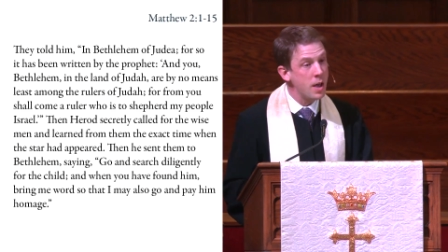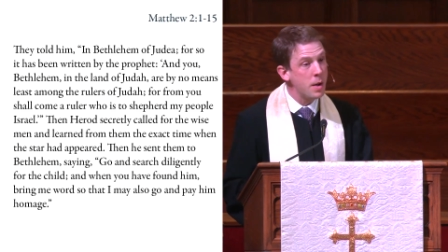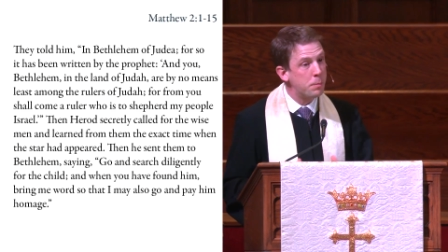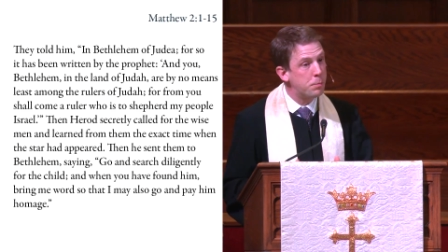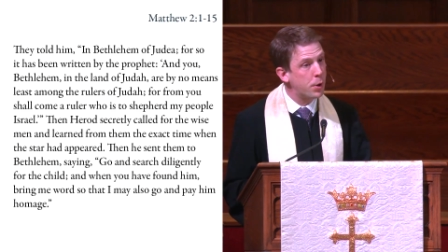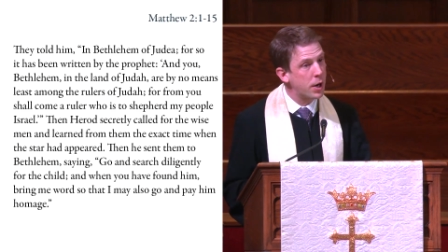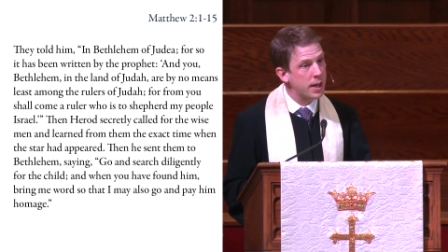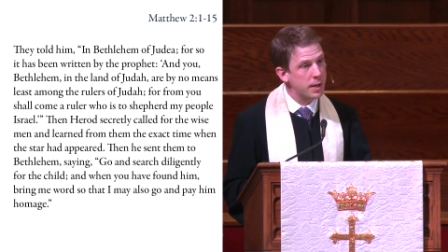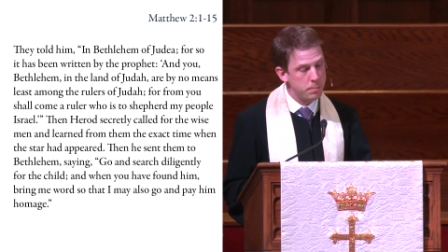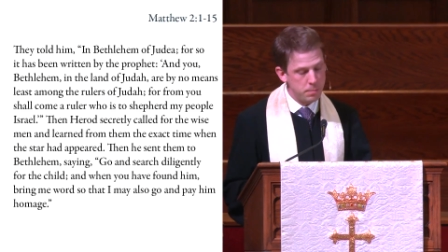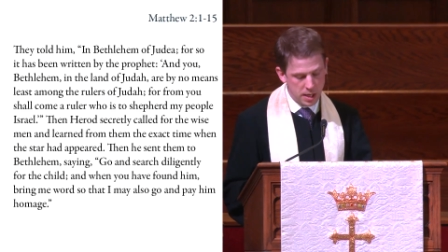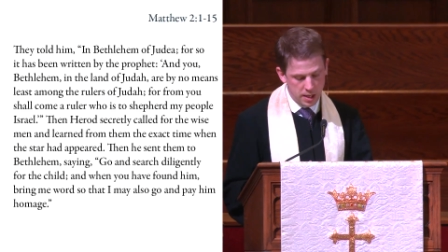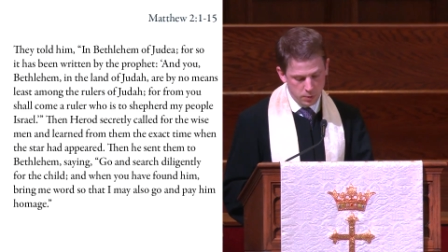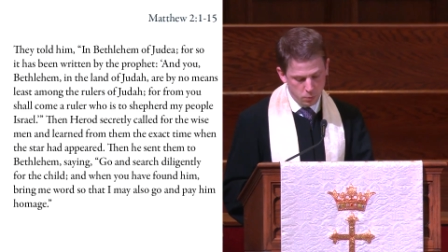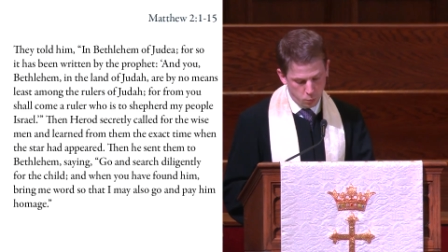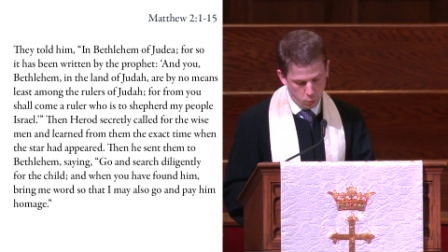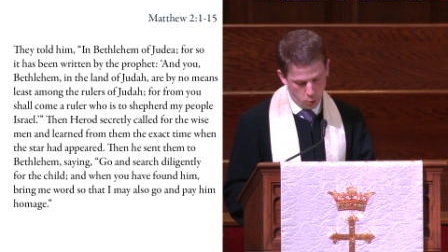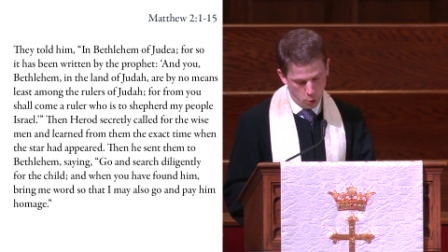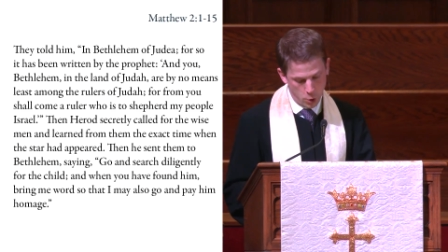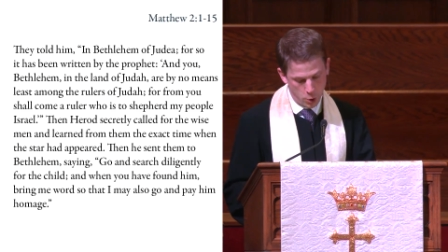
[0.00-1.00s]
bring me
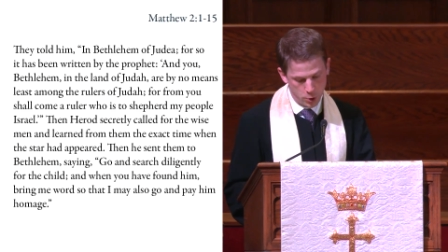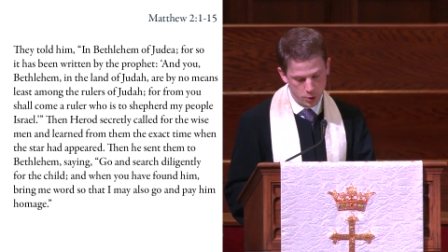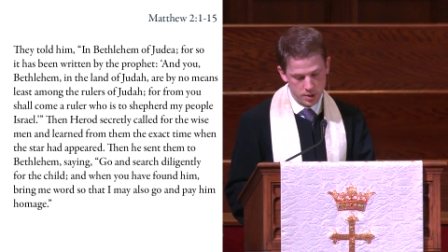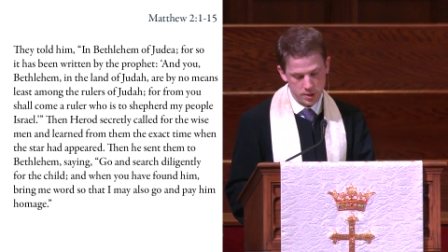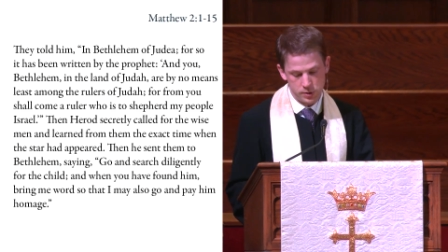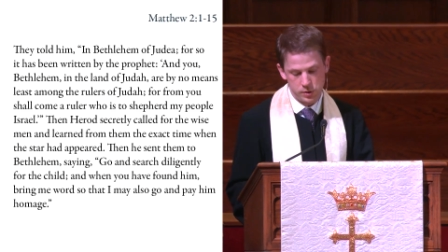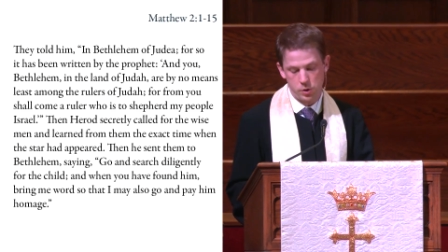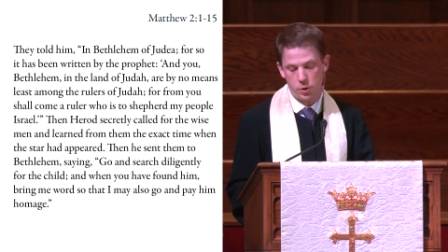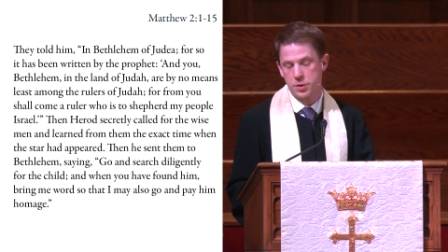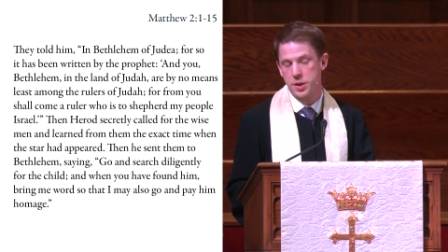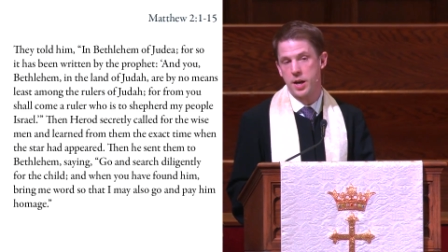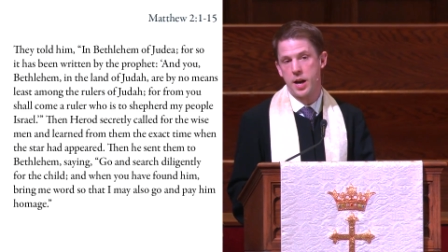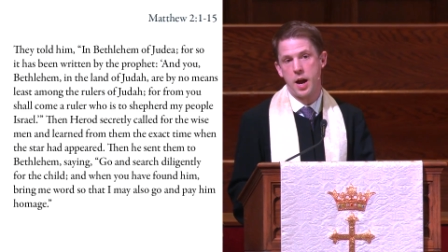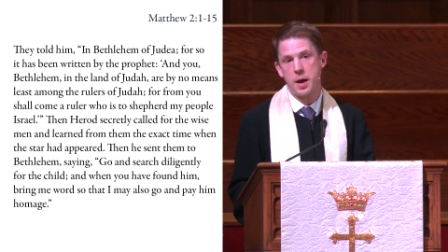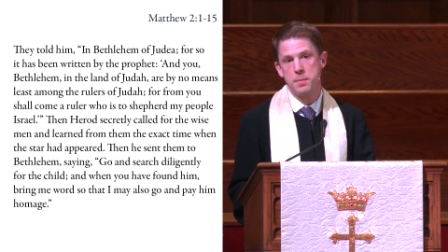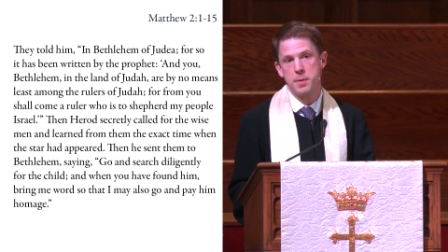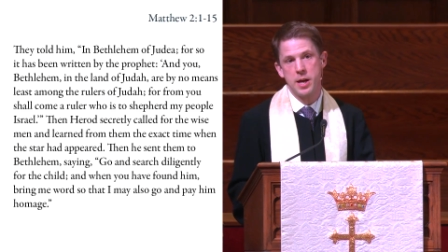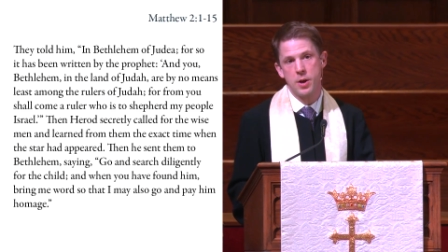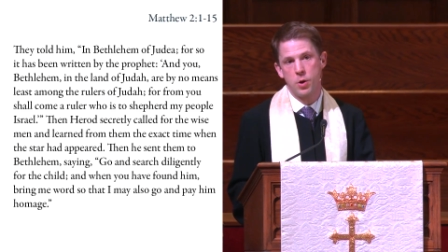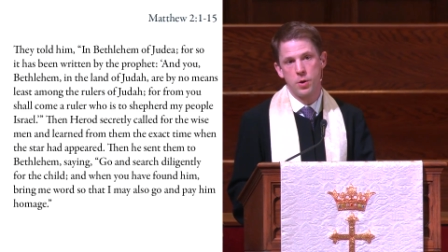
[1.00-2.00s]
word, so that I
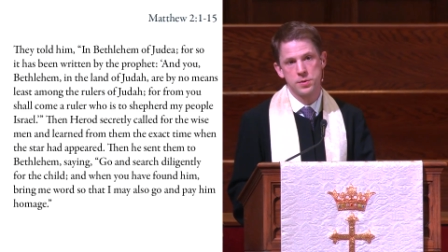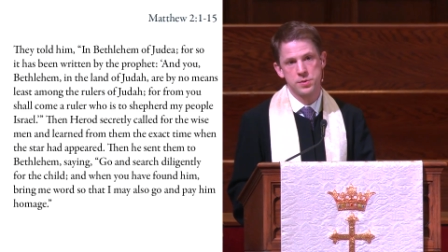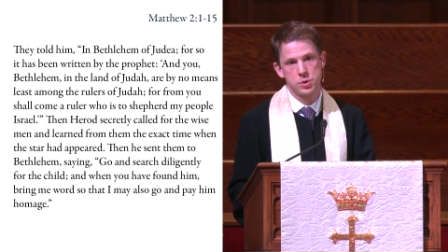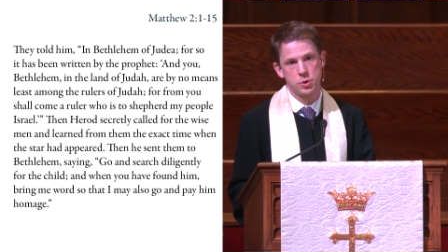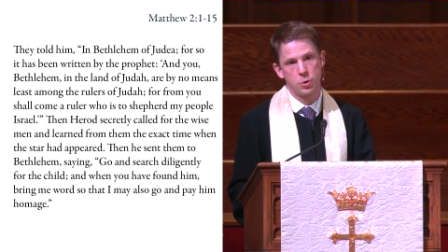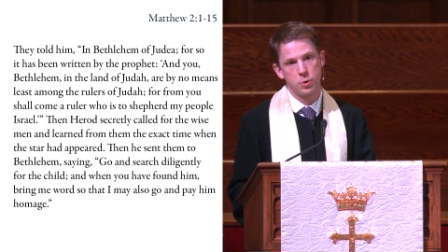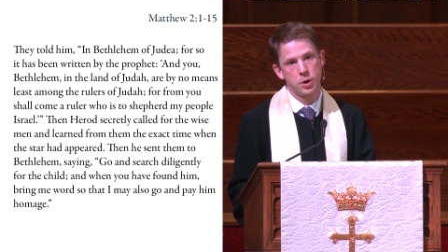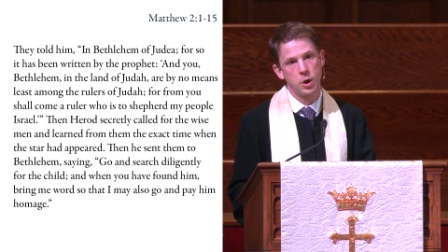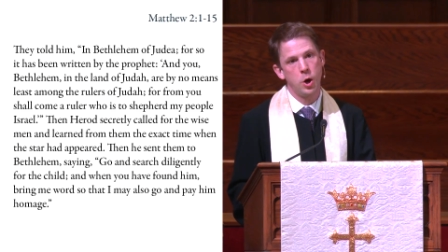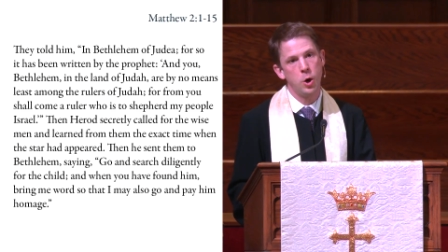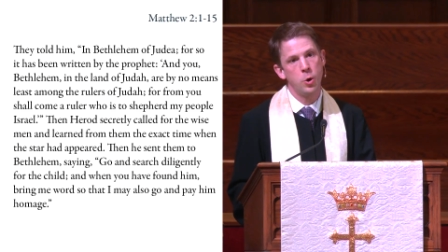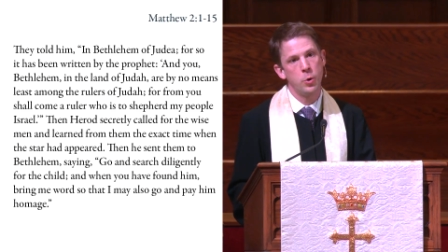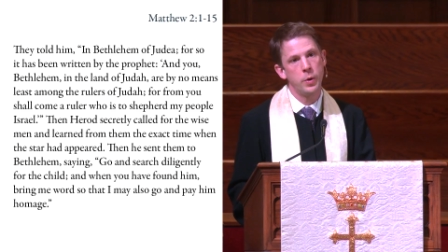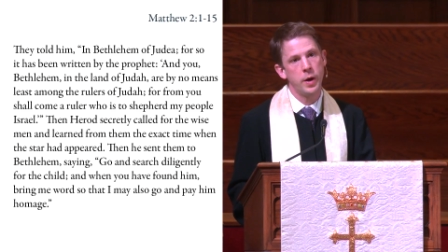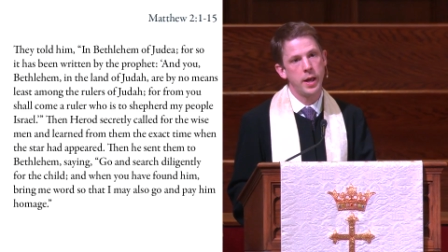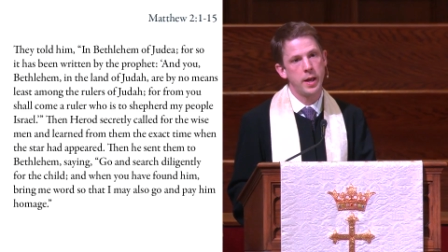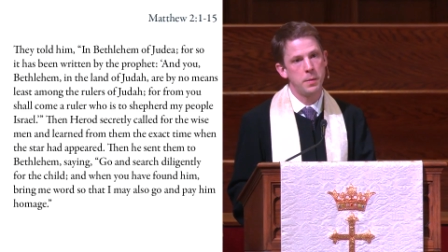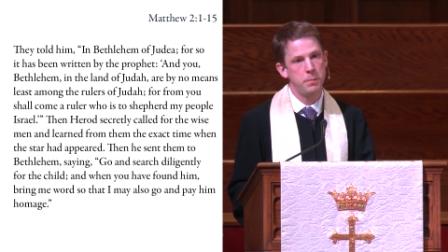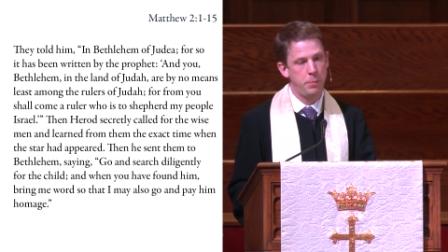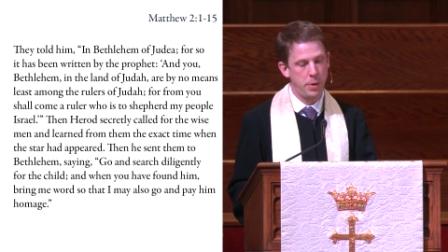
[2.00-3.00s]
may also go
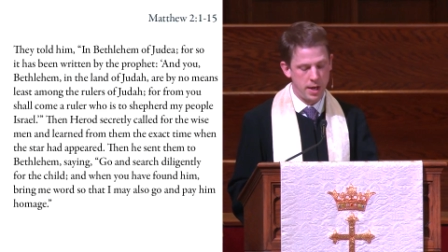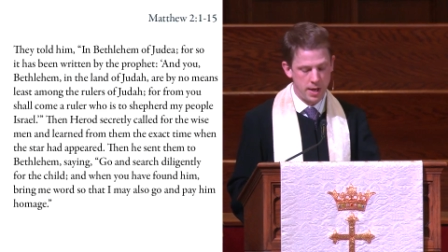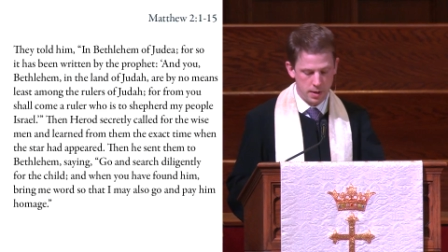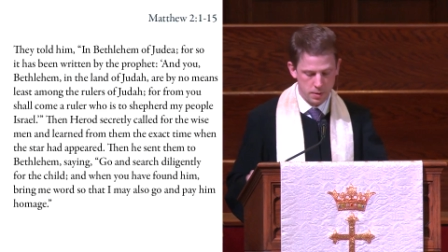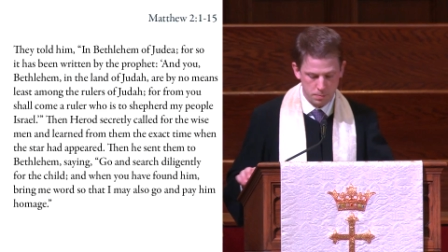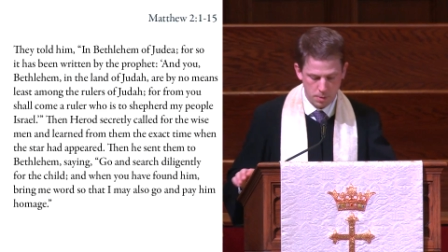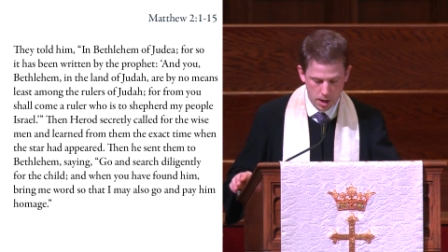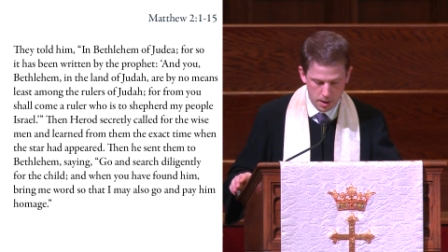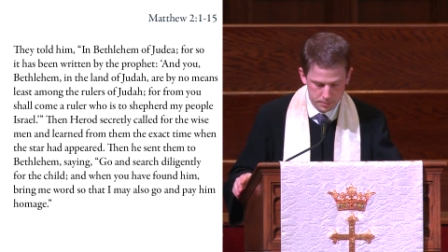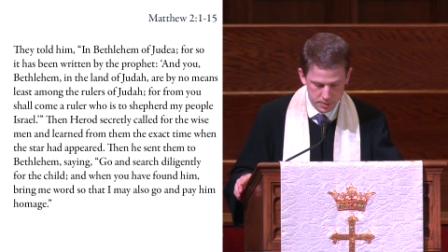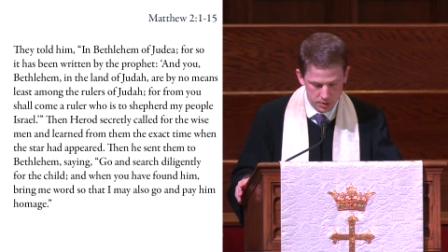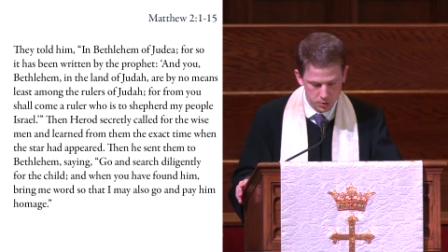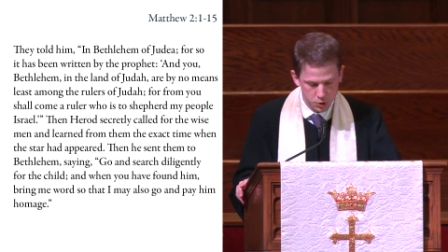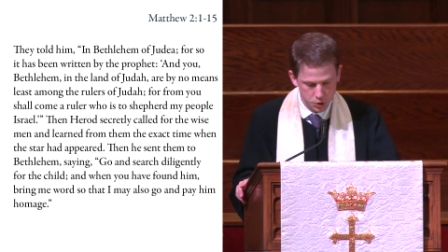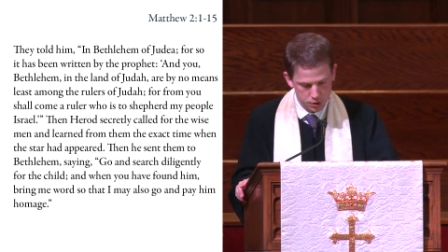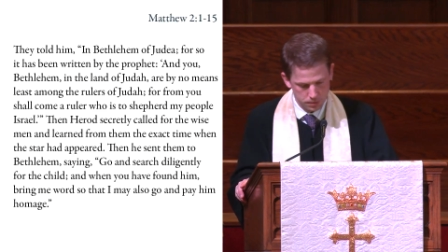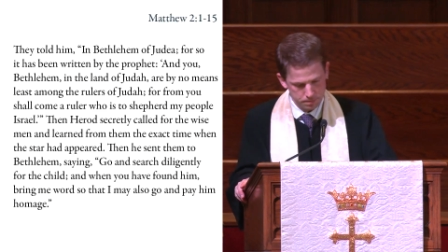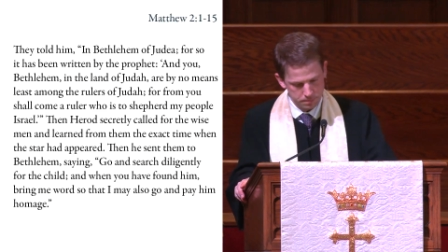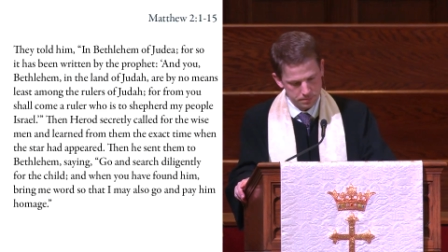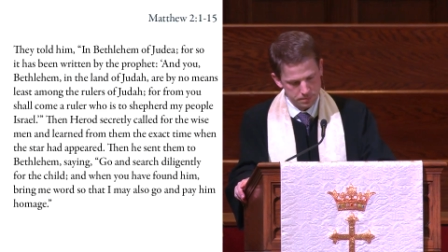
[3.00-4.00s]
and pay him homage.